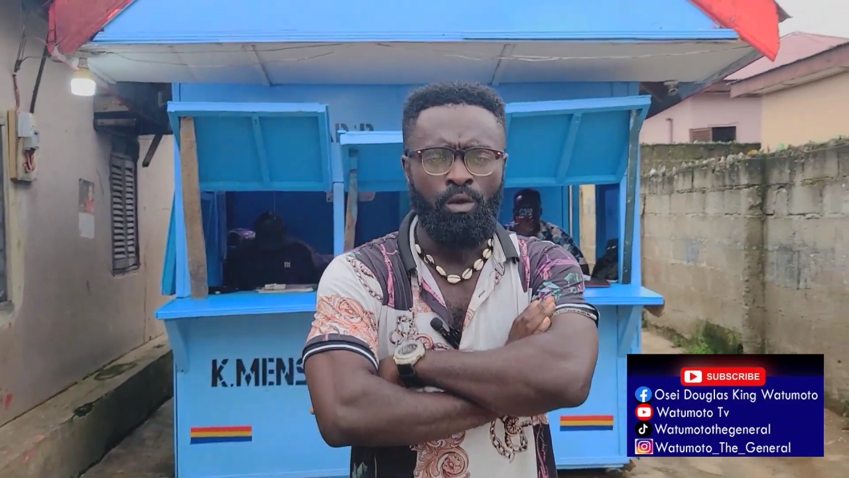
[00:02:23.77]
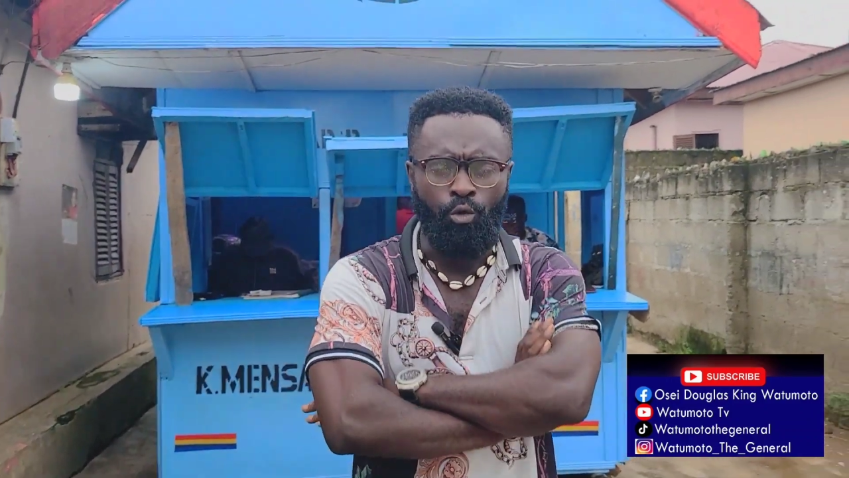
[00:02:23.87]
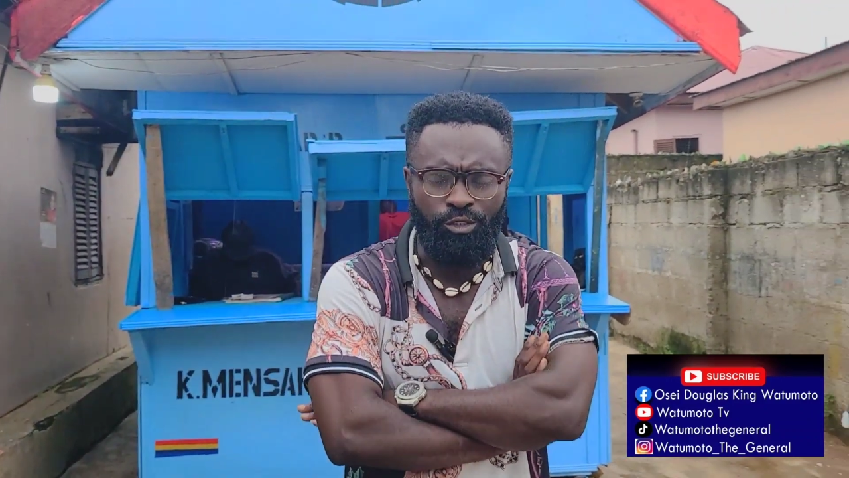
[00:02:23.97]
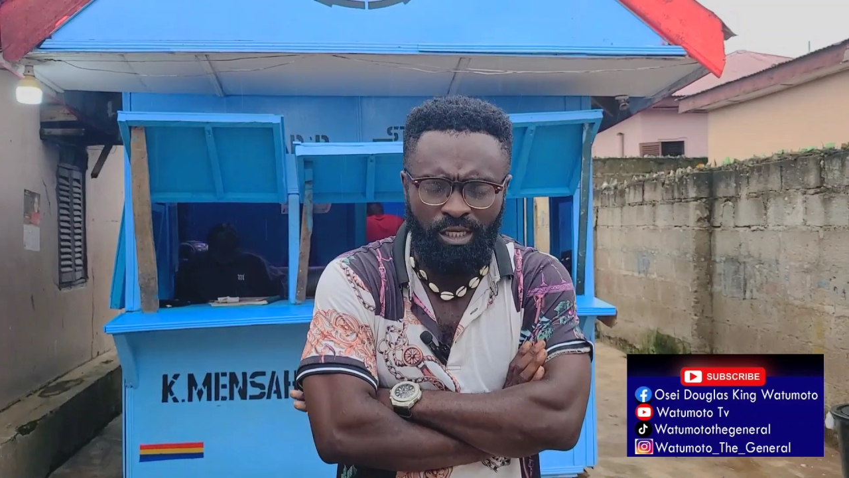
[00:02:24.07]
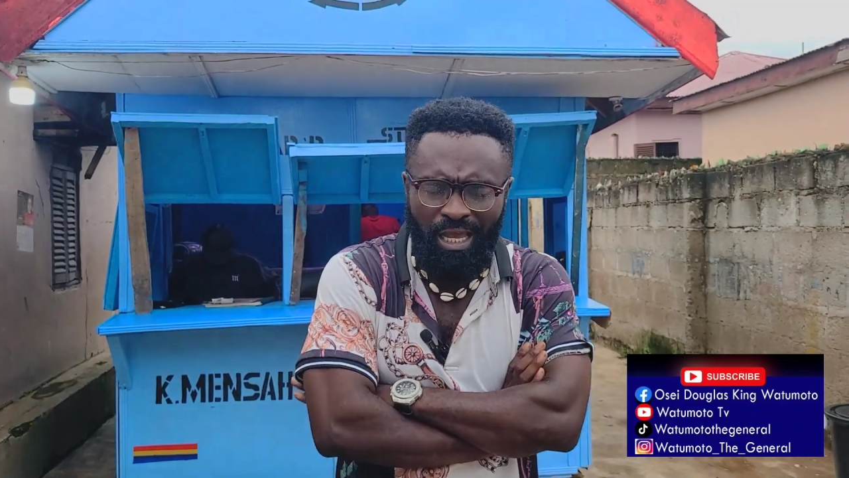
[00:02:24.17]

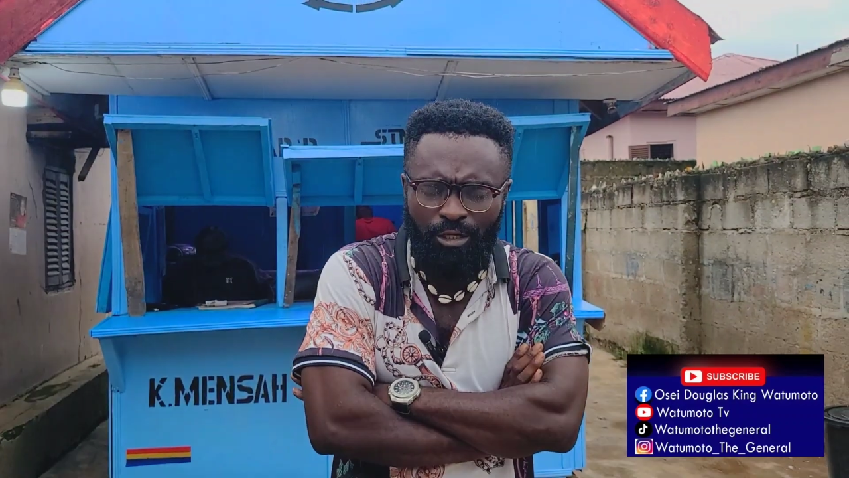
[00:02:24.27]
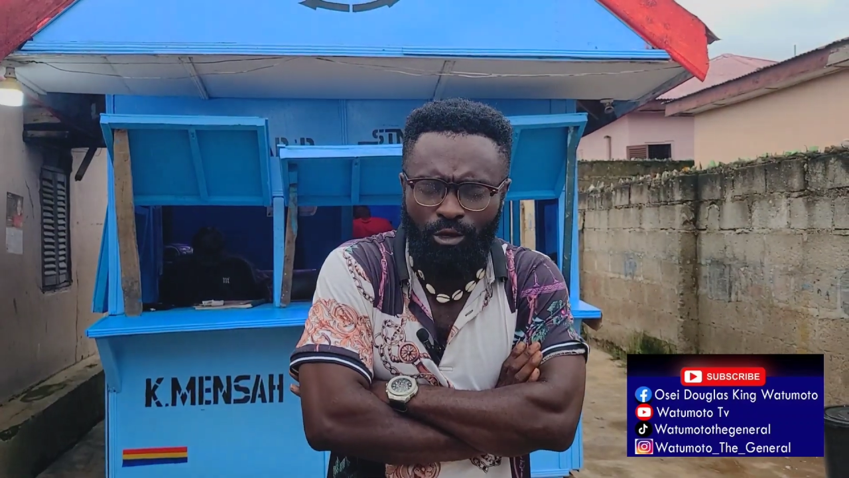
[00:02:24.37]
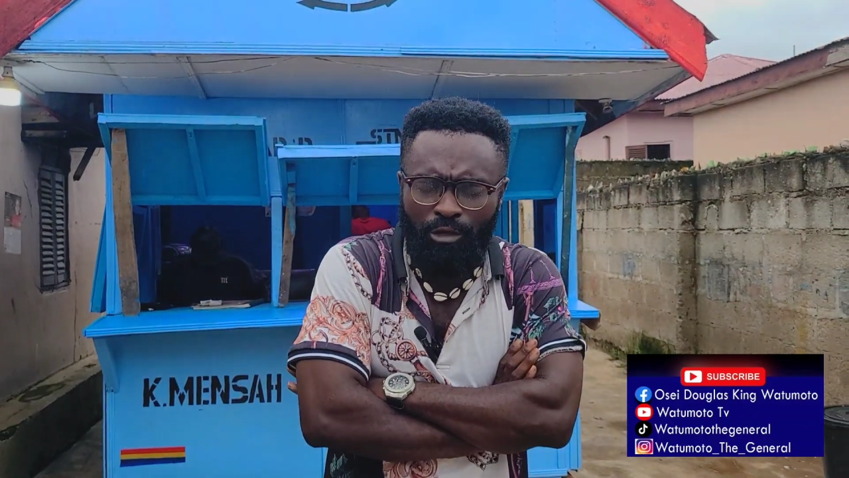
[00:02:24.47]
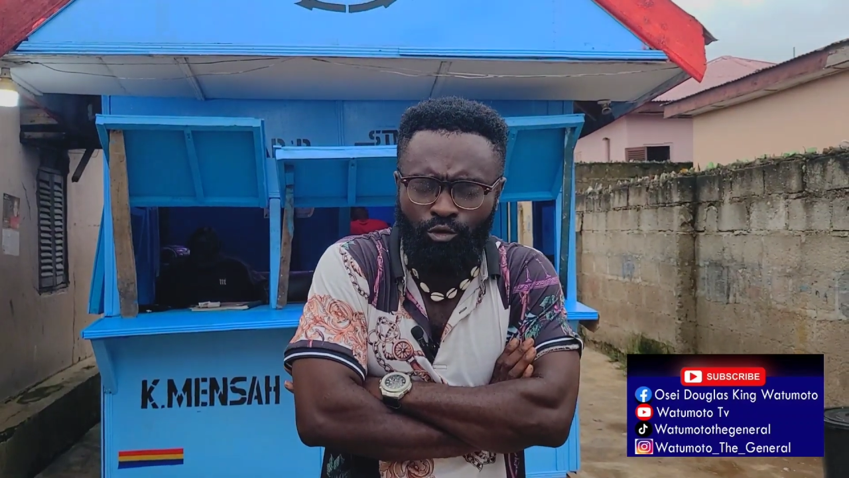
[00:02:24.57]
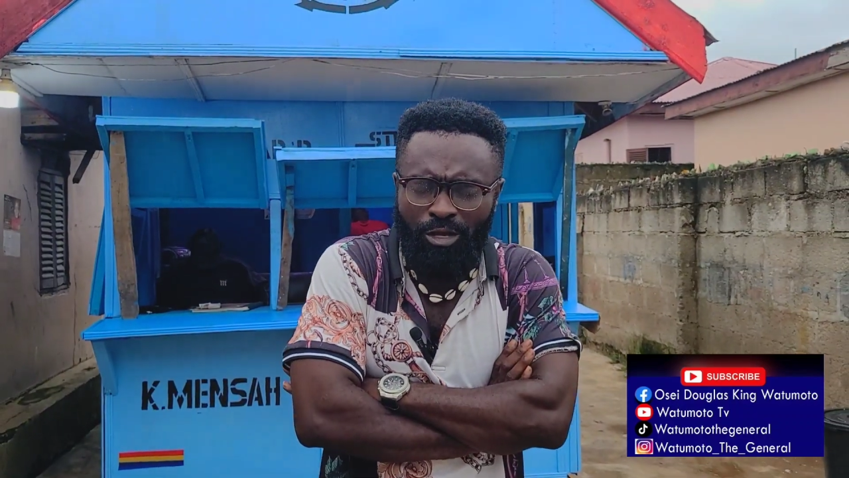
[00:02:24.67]
kusi
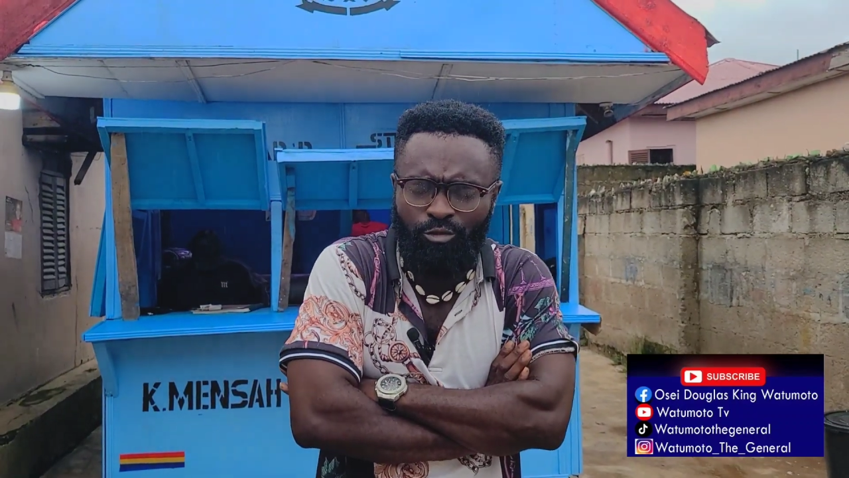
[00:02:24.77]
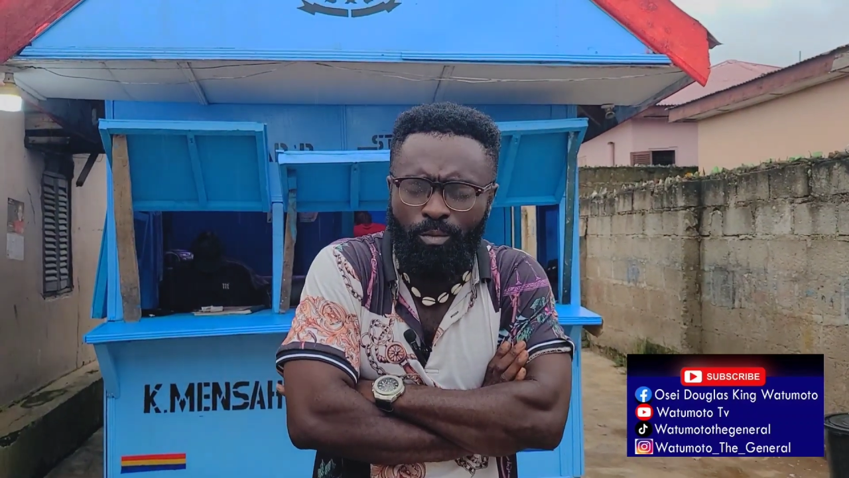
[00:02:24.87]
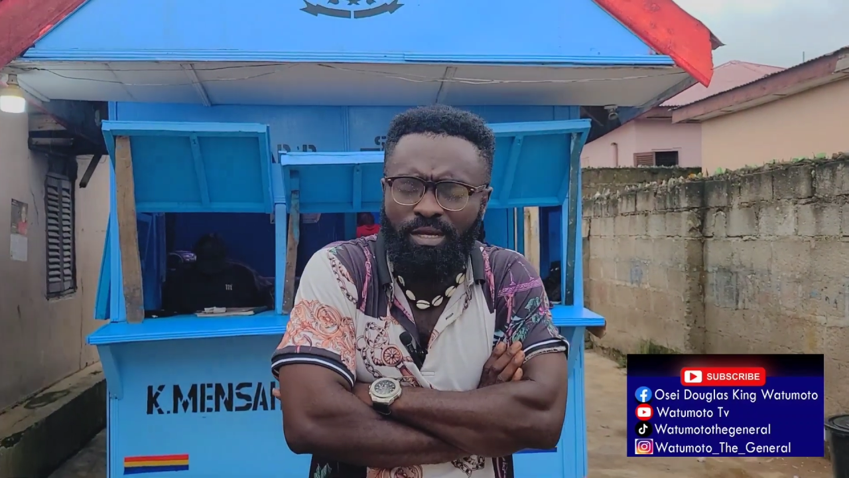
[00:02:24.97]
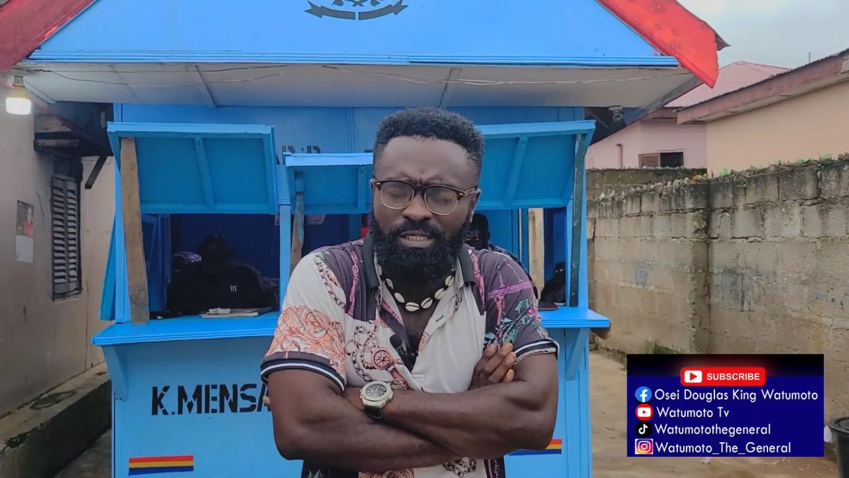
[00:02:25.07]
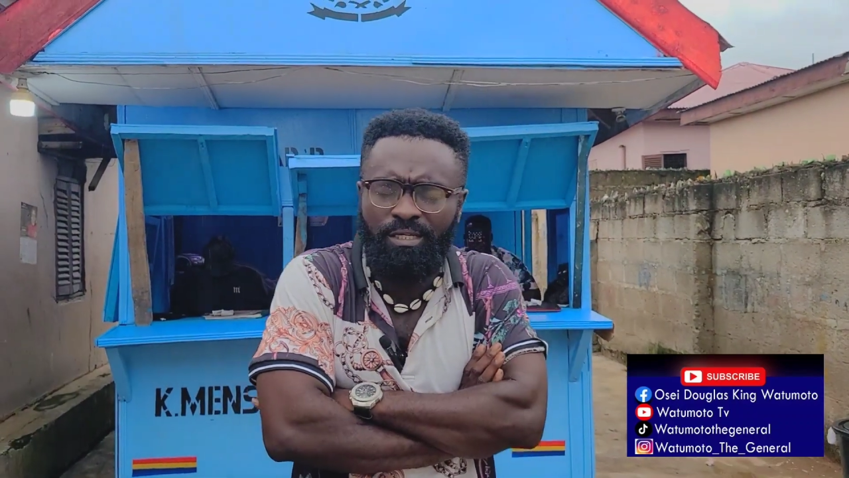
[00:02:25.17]
casual so
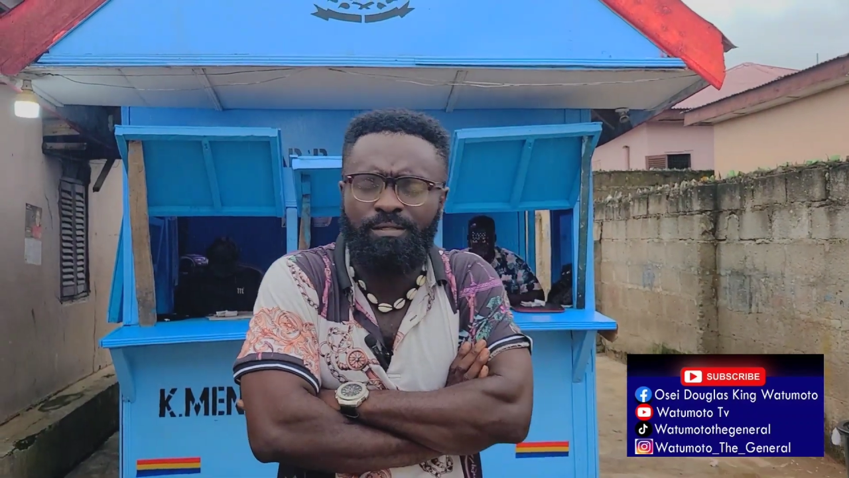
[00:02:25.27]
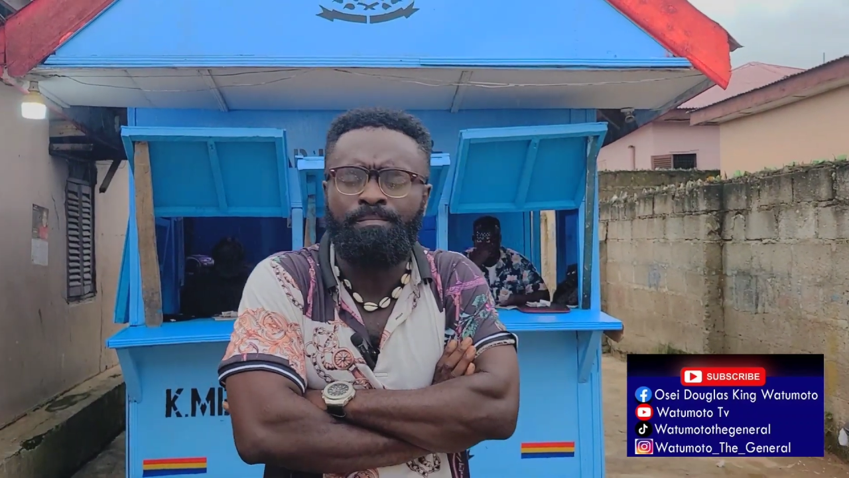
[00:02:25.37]
aso ma se